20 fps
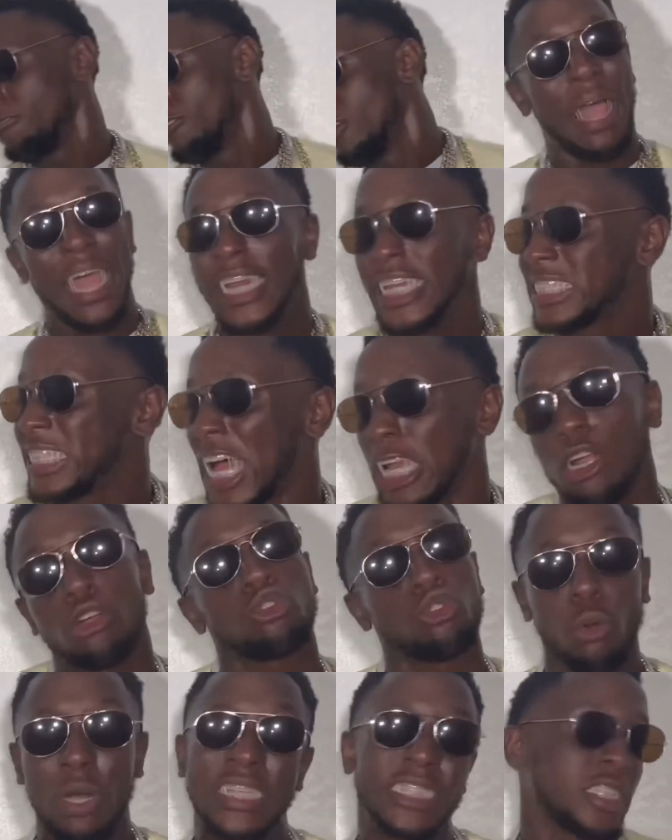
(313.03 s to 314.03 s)
Man, this not no
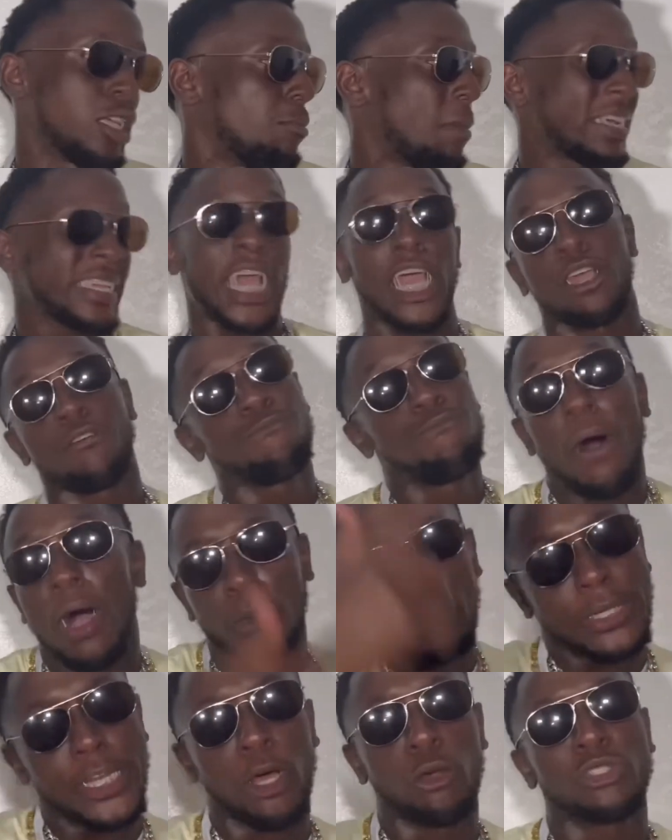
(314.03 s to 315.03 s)
threesome. I can't fuck
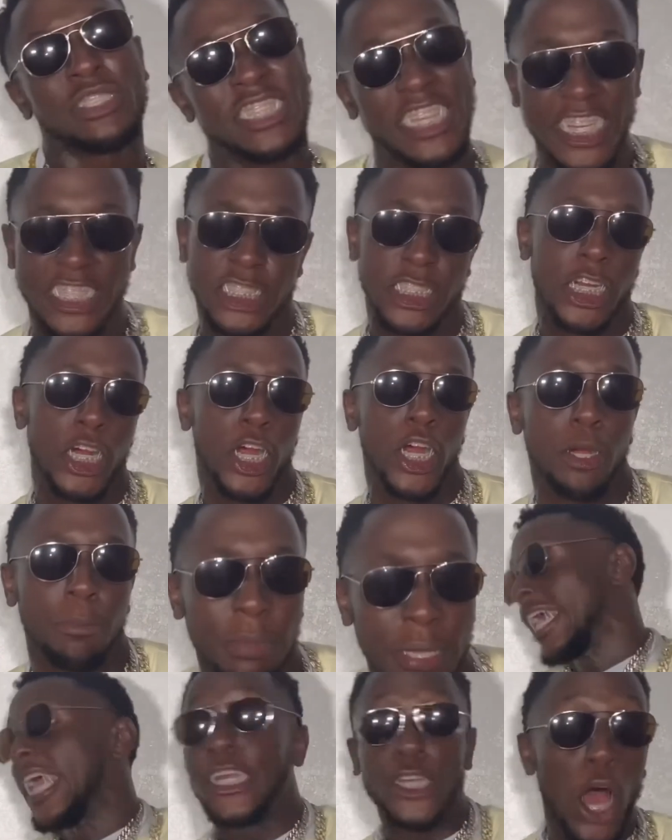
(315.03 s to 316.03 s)
with no snitch, you heard
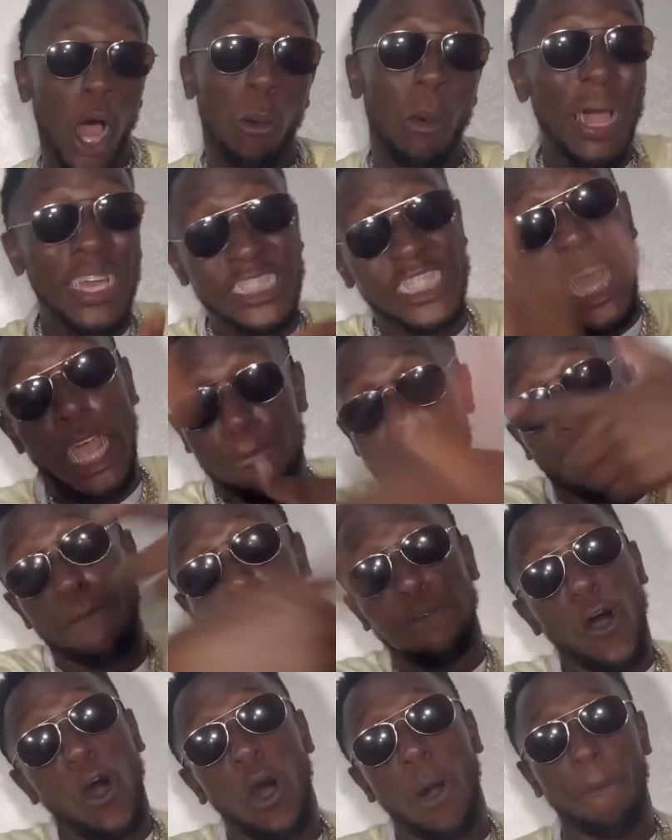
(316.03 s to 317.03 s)
me? In no way, shape, or
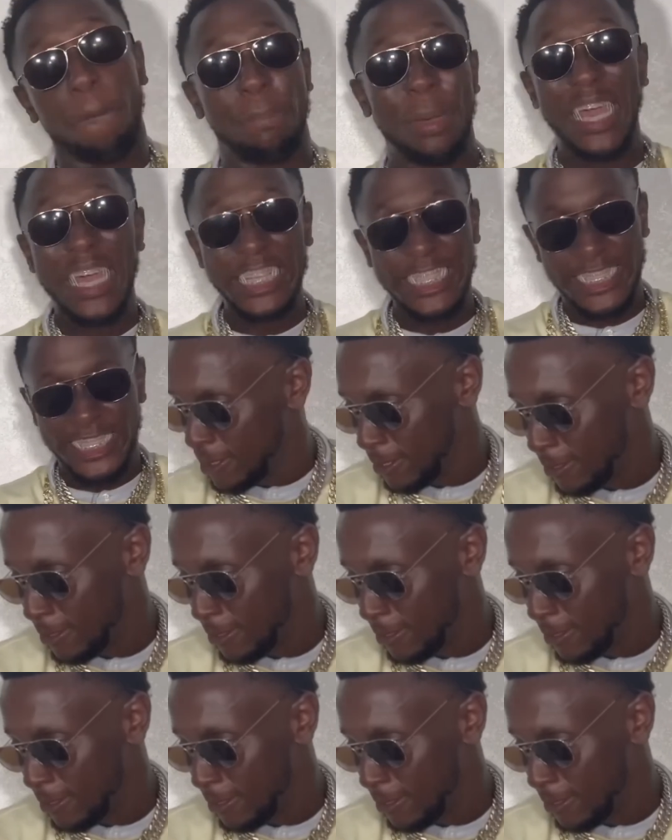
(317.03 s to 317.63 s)
form, bitch.